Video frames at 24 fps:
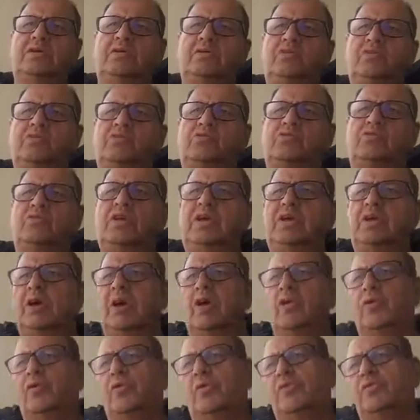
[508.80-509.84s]
you see
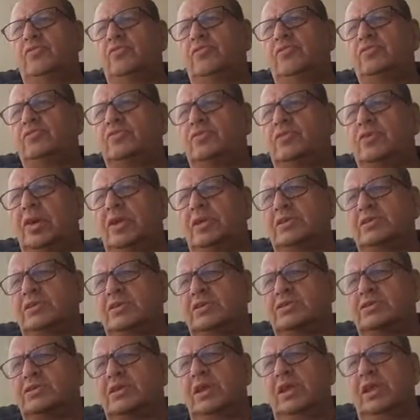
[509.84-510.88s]
how his
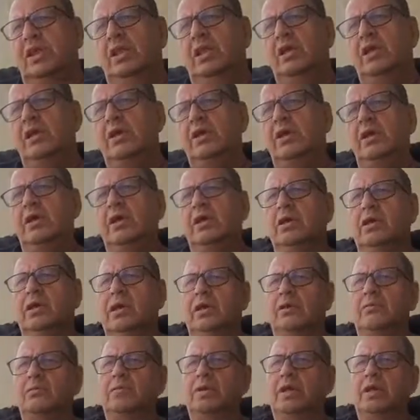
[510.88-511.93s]
visualization skill
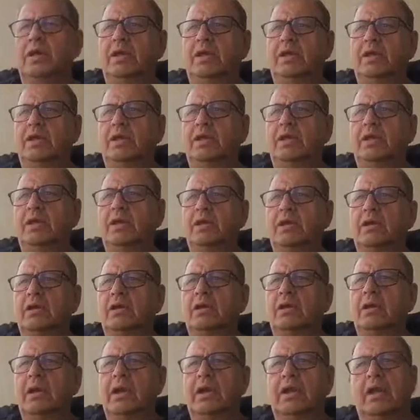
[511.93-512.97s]
can be.
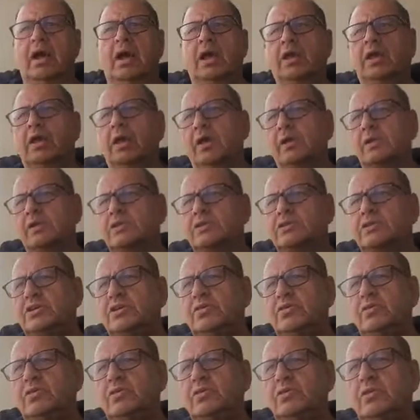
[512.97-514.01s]
And I guarantee
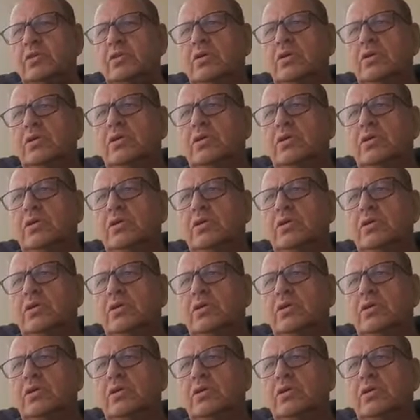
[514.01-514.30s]
you,